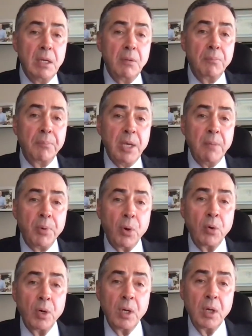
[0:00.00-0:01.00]
million
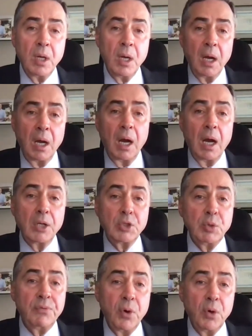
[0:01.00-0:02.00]
people
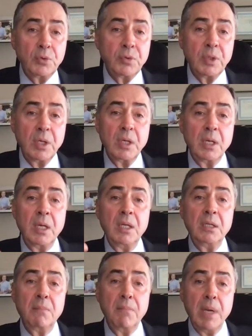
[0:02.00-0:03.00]
to vote
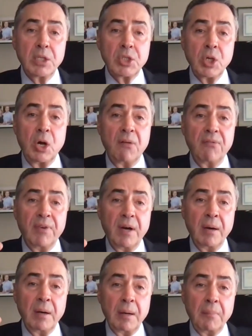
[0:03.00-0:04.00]
in the midst of
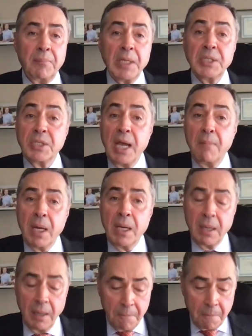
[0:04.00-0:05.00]
a
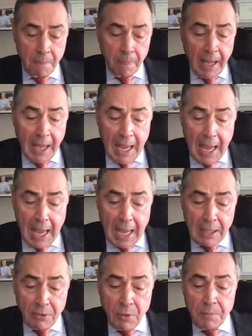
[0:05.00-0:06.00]
pandemic.
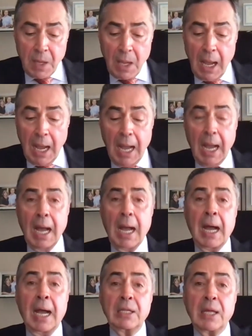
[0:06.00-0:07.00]
And
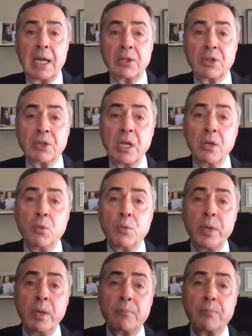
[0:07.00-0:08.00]
I think
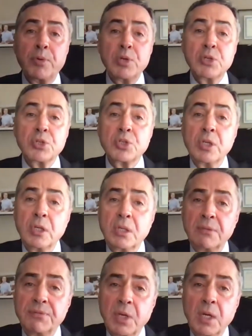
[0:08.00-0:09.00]
we
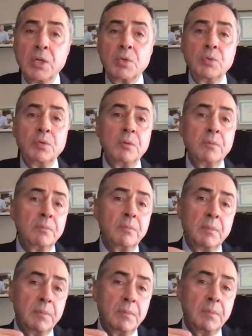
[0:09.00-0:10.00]
preserved, to
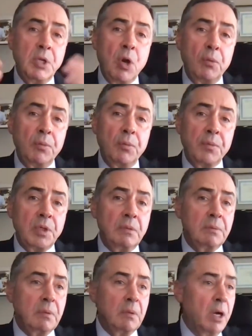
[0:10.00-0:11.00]
the
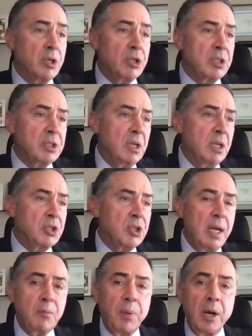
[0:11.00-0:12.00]
largest
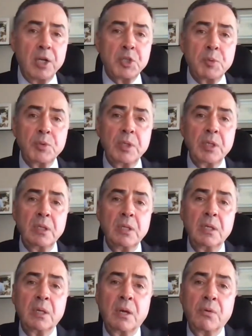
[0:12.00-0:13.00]
extent possible,
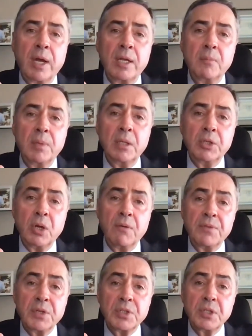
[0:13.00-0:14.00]
the
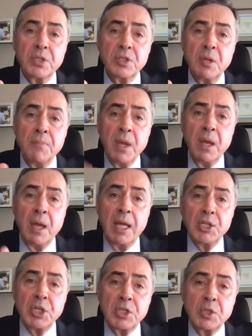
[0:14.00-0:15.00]
credibility of the system.
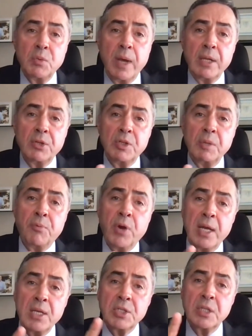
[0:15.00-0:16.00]
And just to end, the
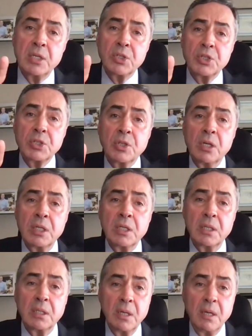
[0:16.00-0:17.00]
president
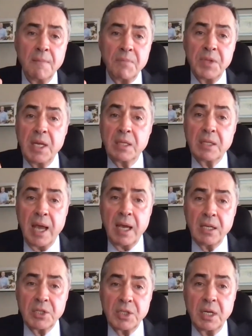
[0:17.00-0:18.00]
started the
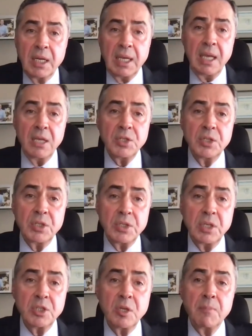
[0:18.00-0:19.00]
attacks against the
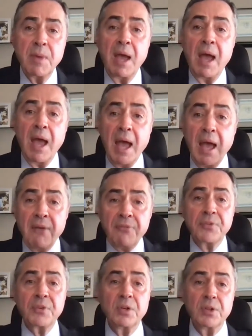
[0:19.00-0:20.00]
system
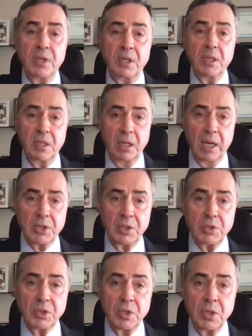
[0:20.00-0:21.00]
after the
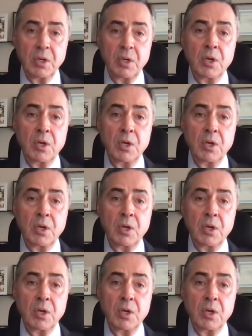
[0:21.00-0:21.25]
elections.